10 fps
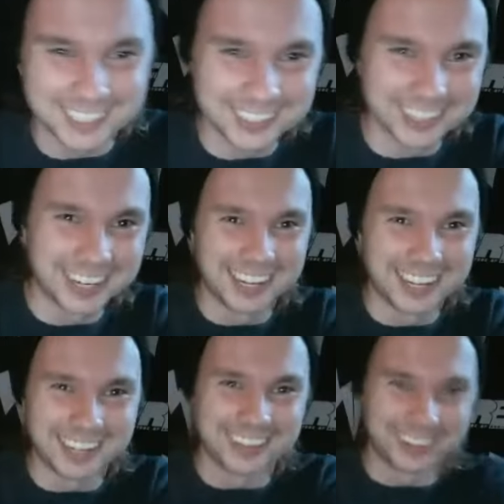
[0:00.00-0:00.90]

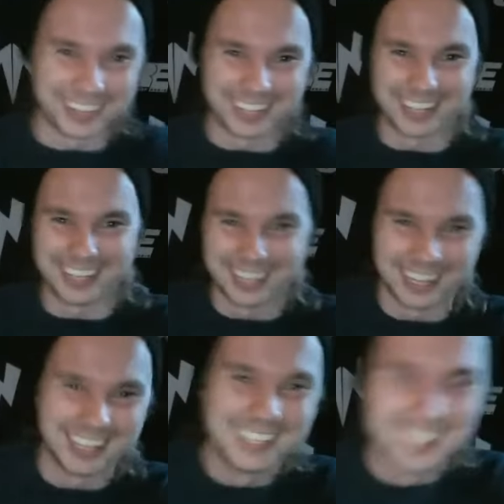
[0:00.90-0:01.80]
around.
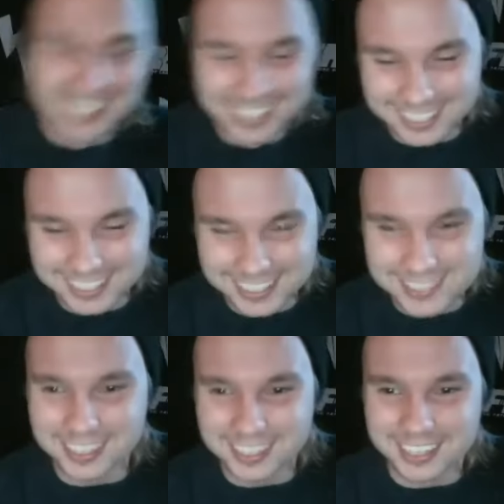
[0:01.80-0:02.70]
It is
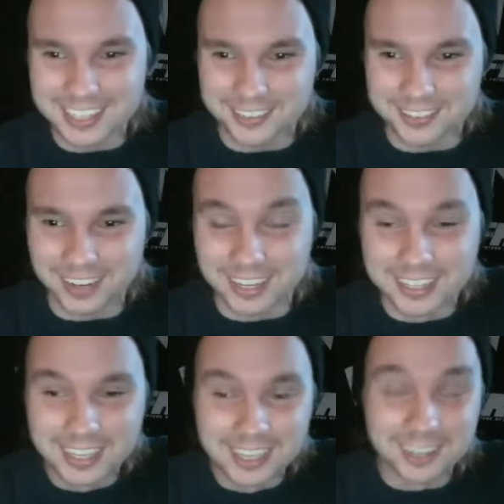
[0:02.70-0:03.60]
what it is, man.
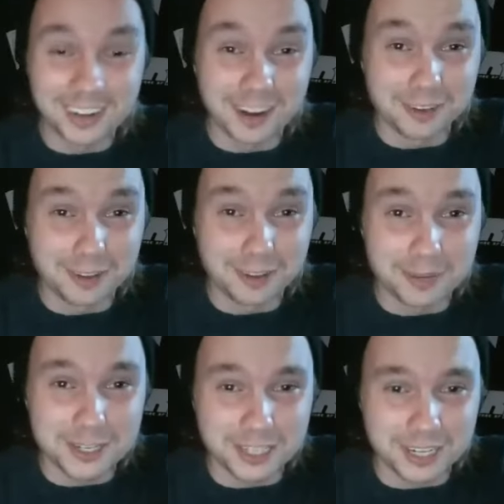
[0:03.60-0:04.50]
Dude, I really
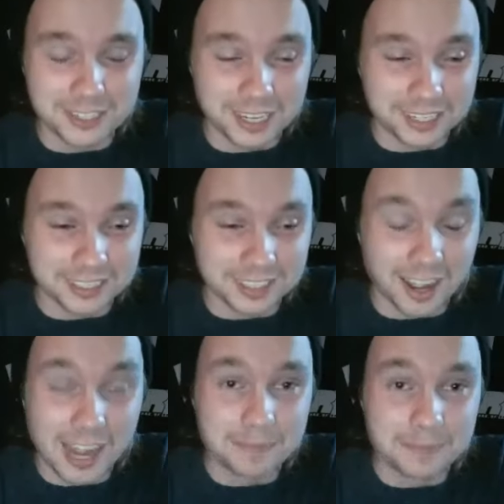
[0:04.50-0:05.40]
appreciate you taking the
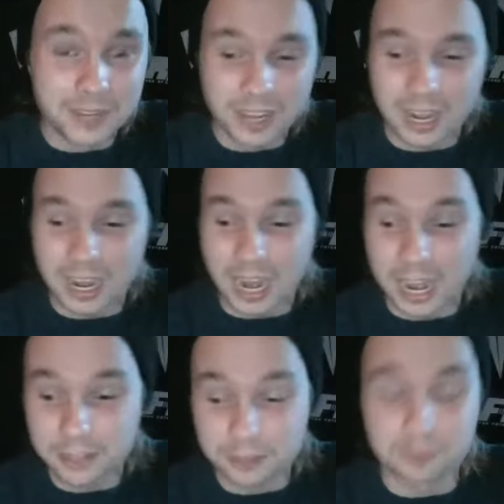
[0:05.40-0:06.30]
time.
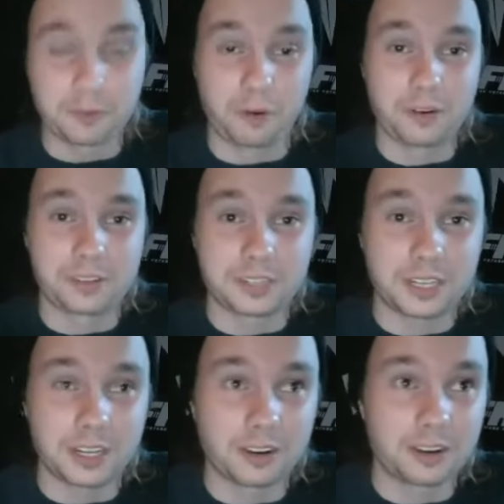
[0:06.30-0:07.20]
I look forward to
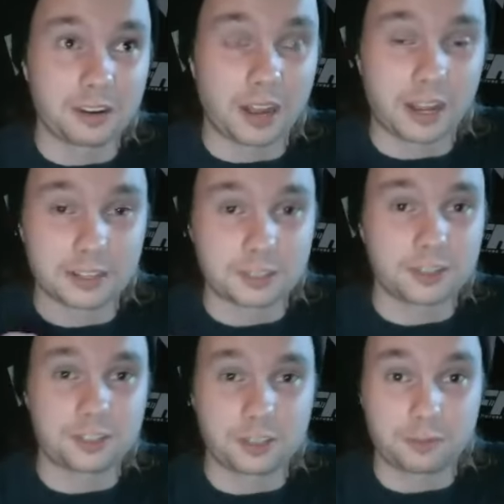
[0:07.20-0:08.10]
hearing
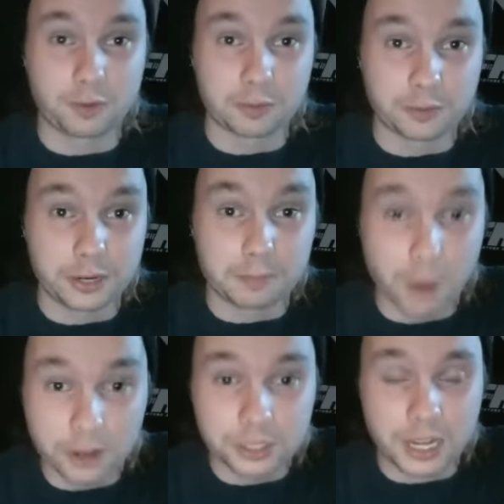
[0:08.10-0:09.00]
Searching for Freedom.
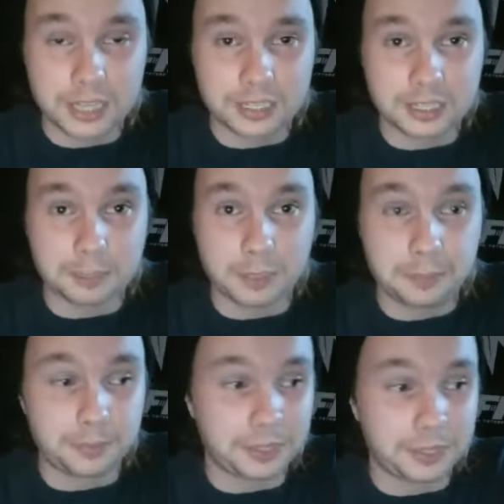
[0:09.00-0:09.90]
March 19th,
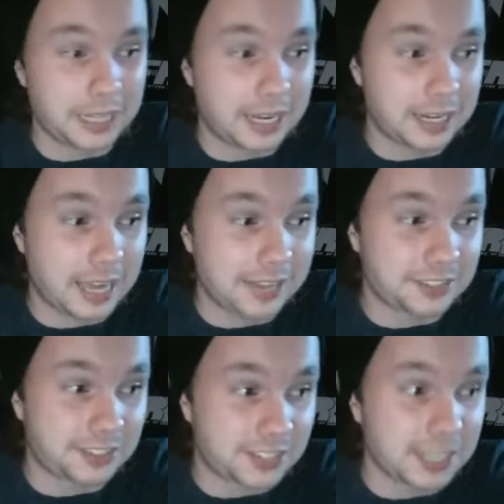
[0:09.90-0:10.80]
people can get it at
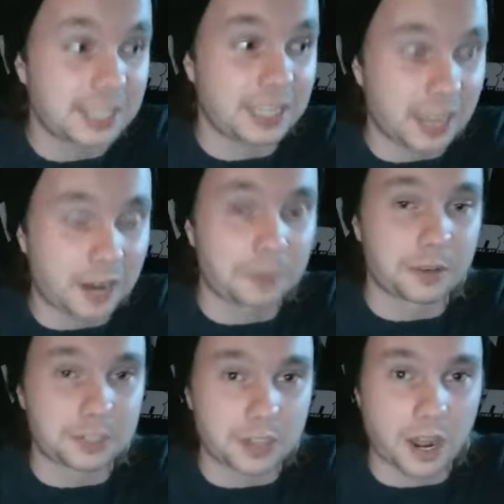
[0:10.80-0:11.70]

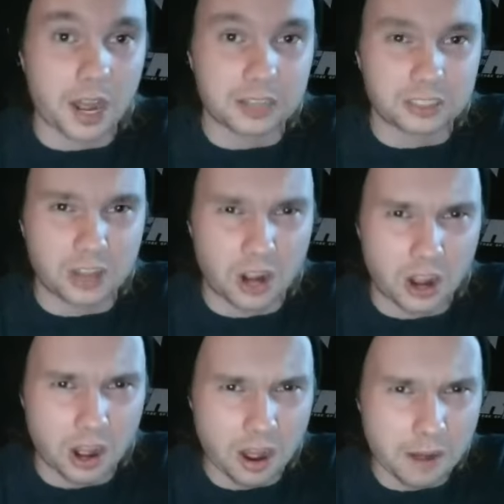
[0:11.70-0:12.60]

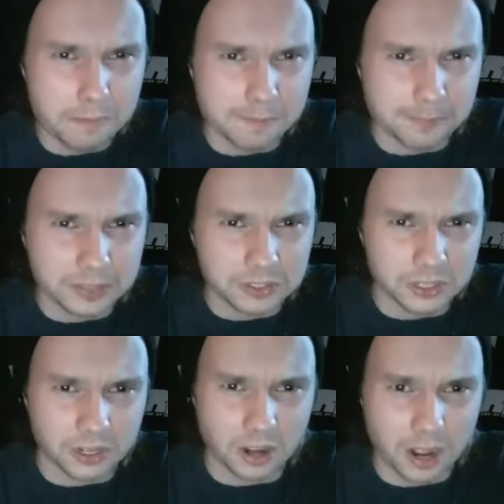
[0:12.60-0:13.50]
ziggyalberts.com. Is it
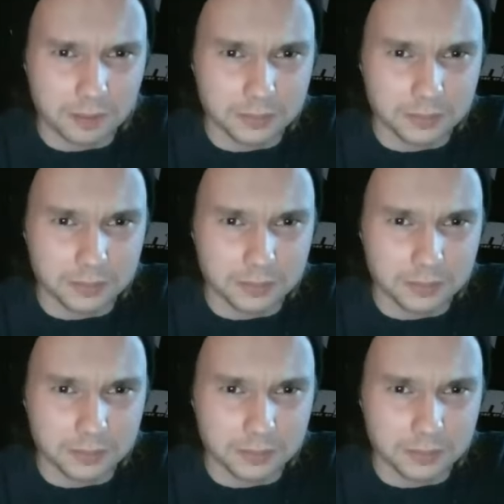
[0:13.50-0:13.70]
a com?